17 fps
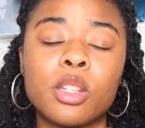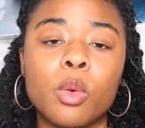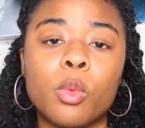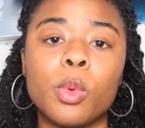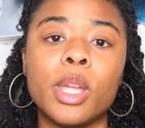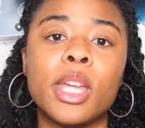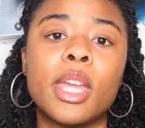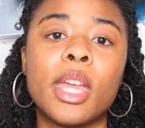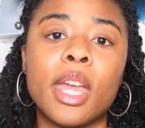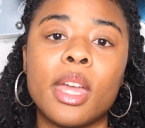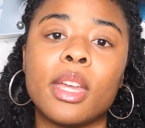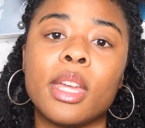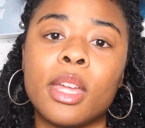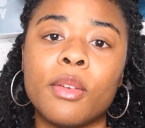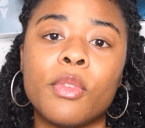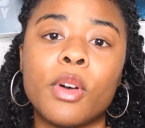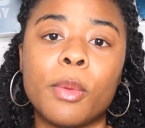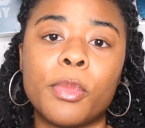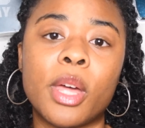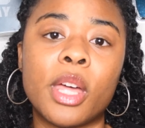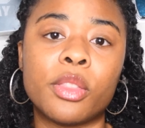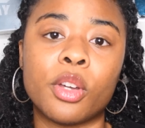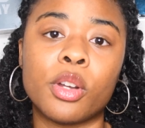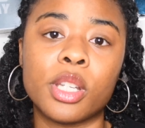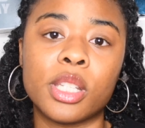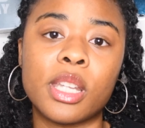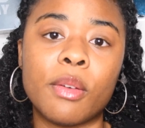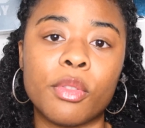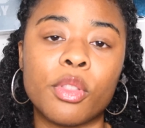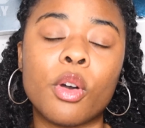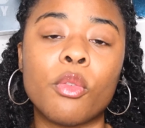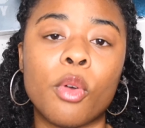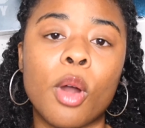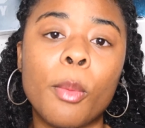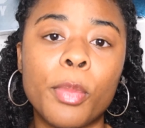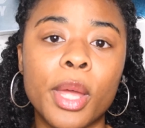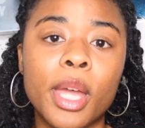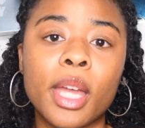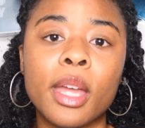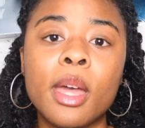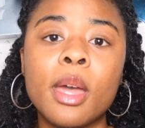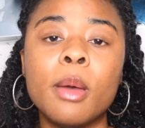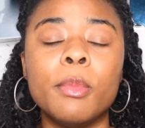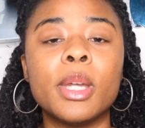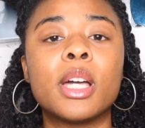So we can't give up that 37th overall pick